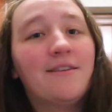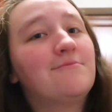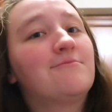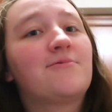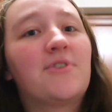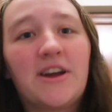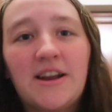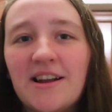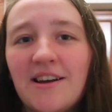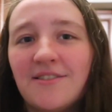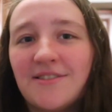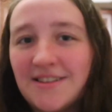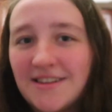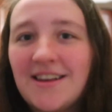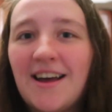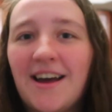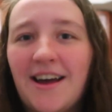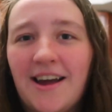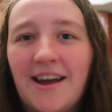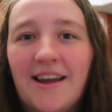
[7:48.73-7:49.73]
and ran
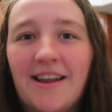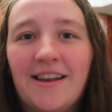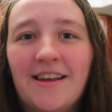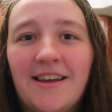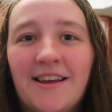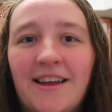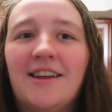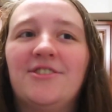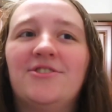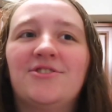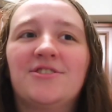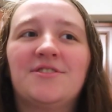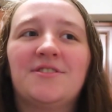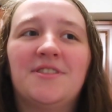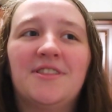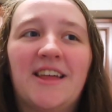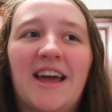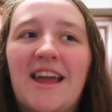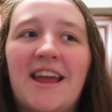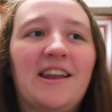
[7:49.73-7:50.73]
outside and just
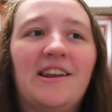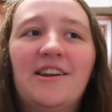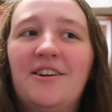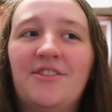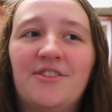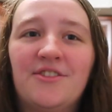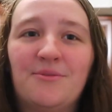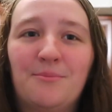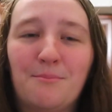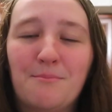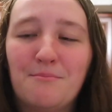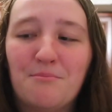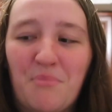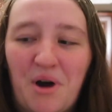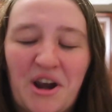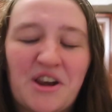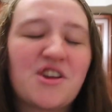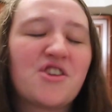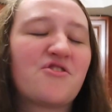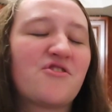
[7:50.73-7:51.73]
laid on the
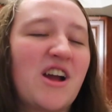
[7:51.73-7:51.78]
muddy